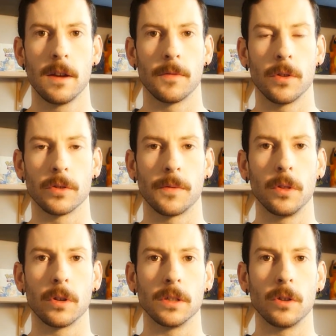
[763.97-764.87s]
For those of you
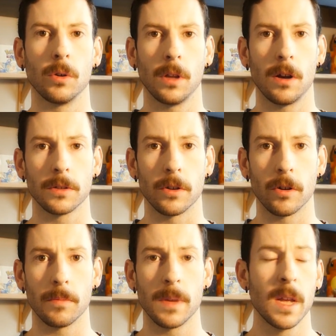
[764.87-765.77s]
looking to hold long
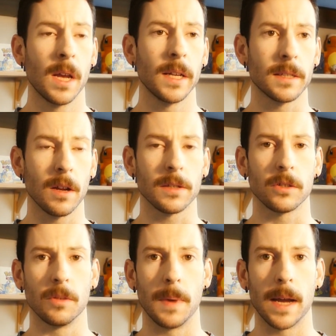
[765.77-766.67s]
term, it's not
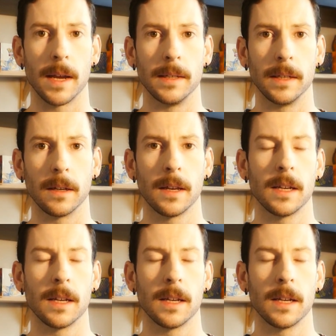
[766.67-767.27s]
such a bad idea.